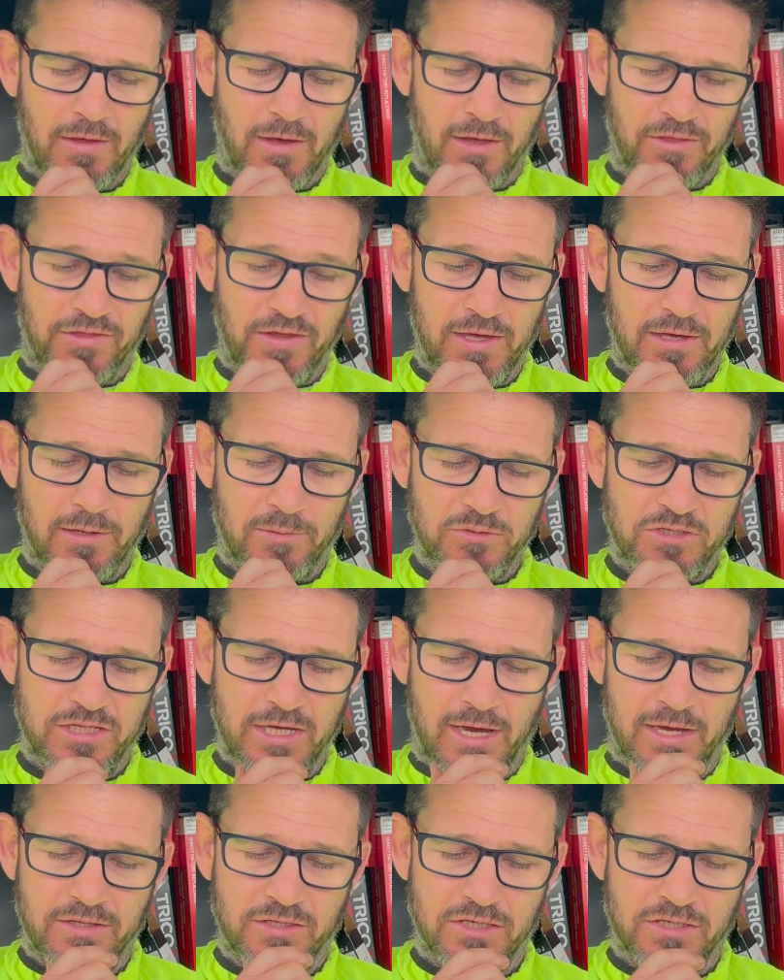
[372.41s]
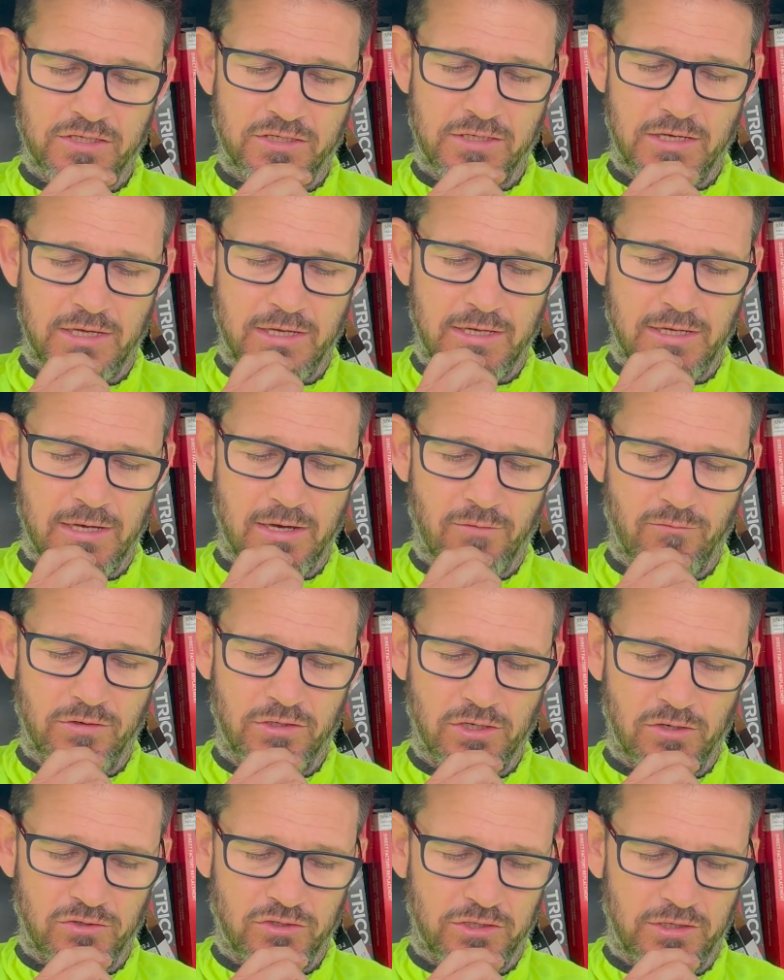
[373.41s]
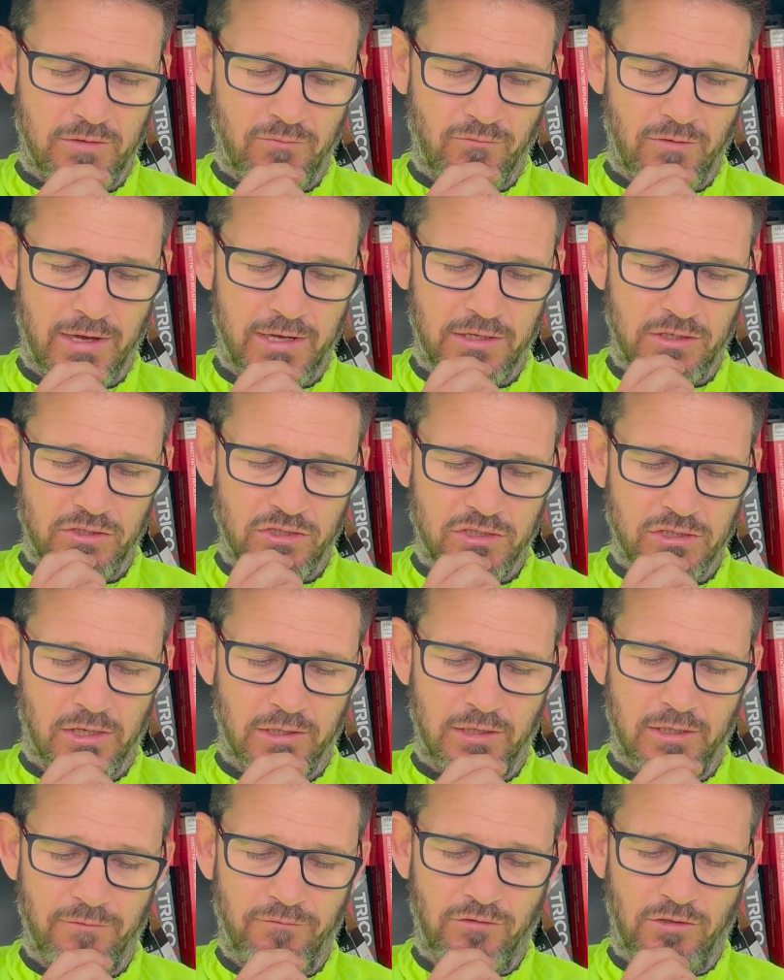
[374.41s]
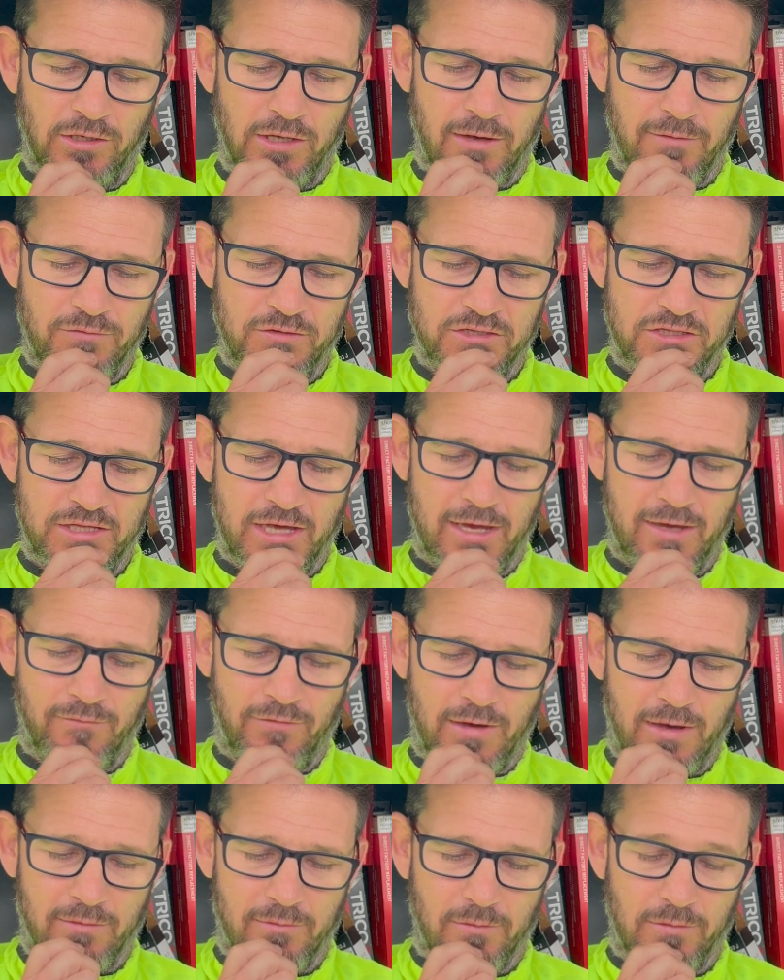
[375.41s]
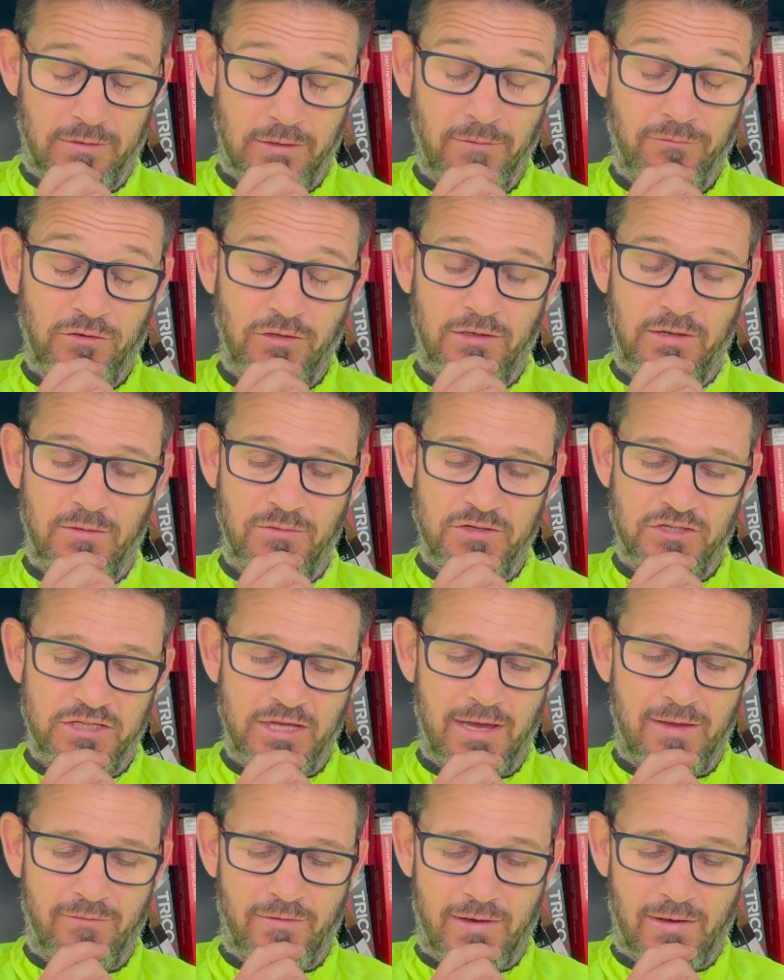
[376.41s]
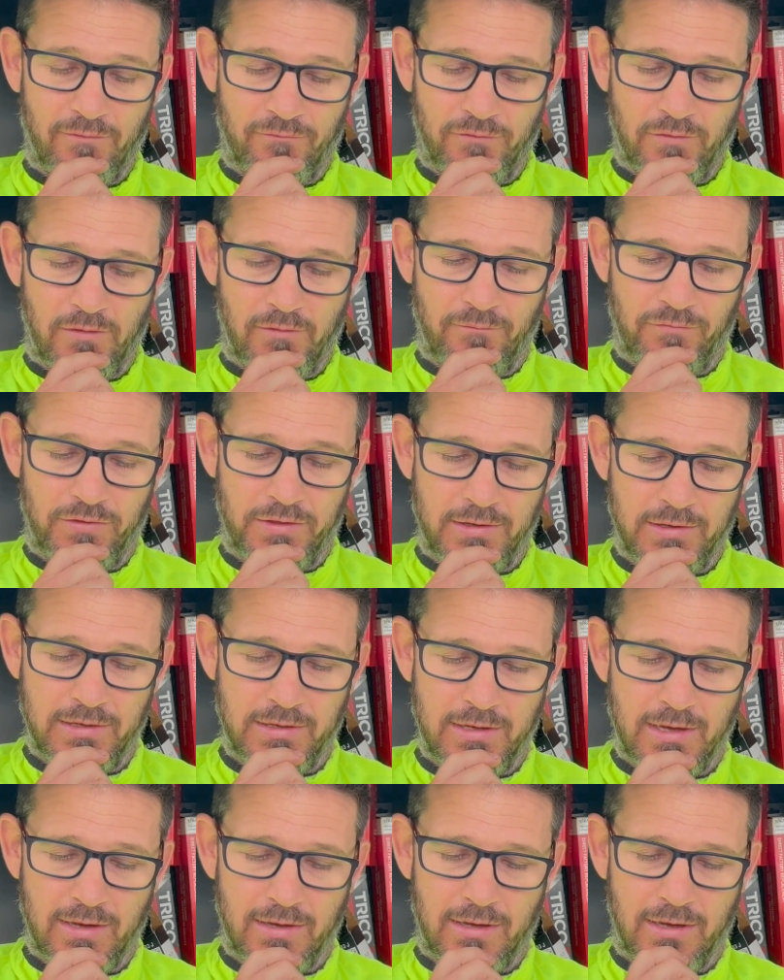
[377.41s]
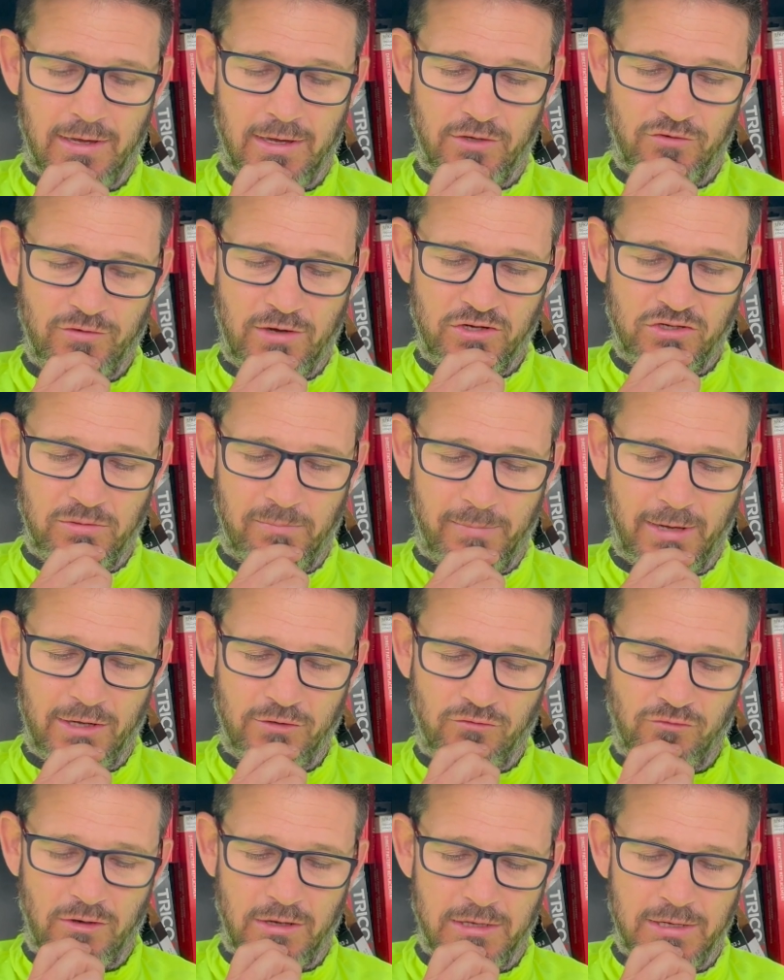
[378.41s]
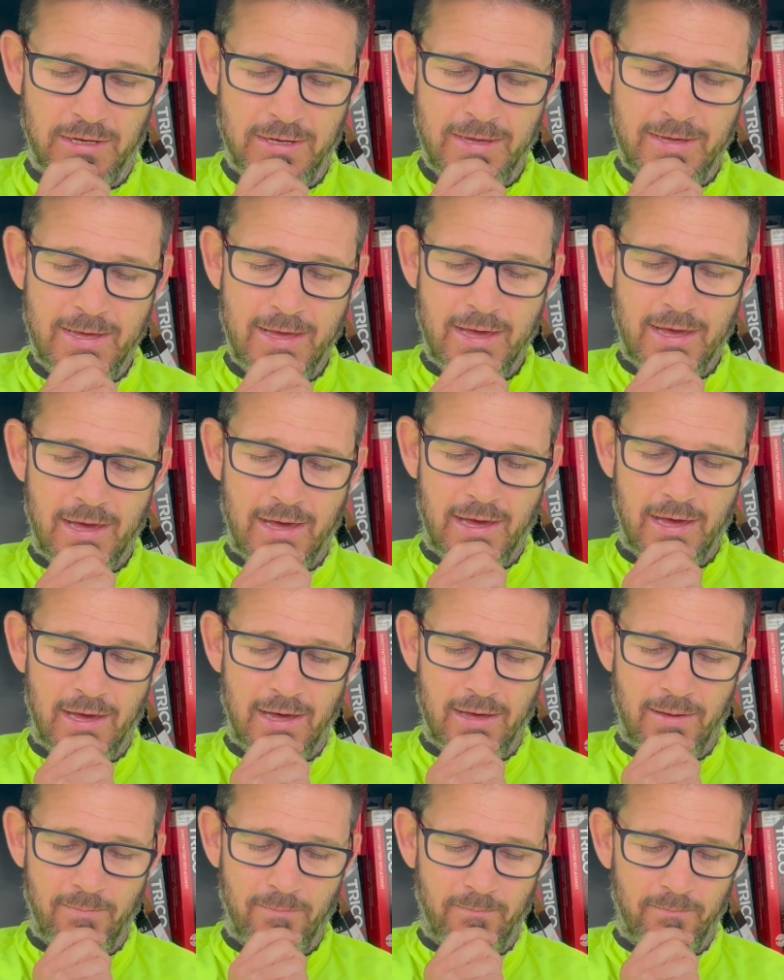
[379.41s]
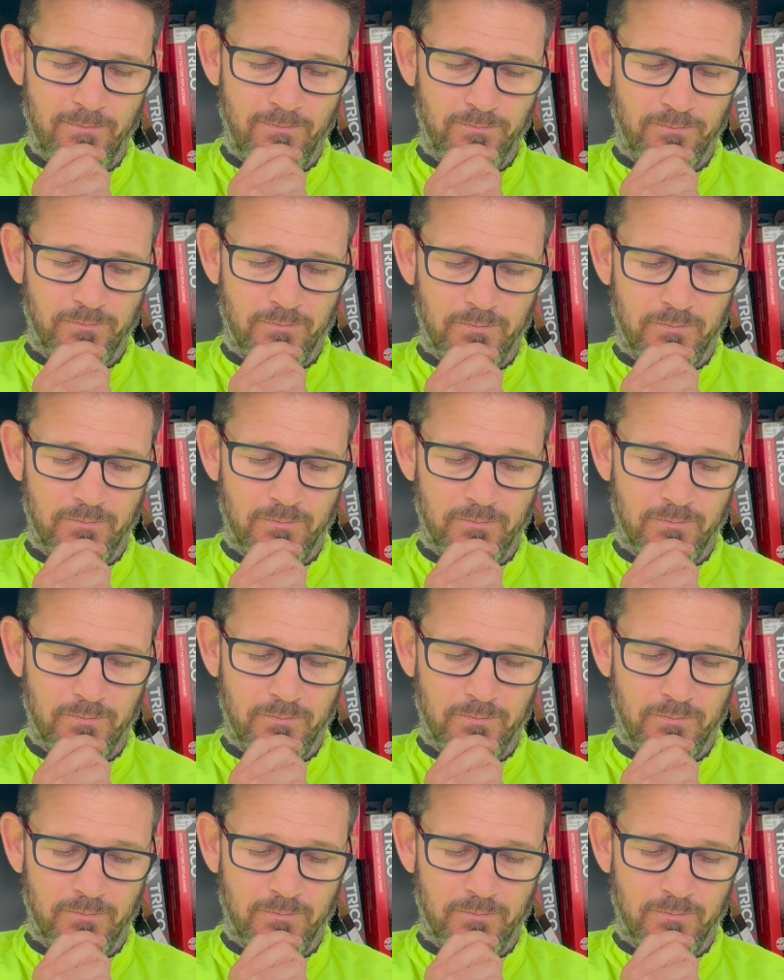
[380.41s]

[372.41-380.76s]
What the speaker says: think I'm starting to see a reduction in range. I'd love to know if the state of I'd love to know the state of health of the traction battery. And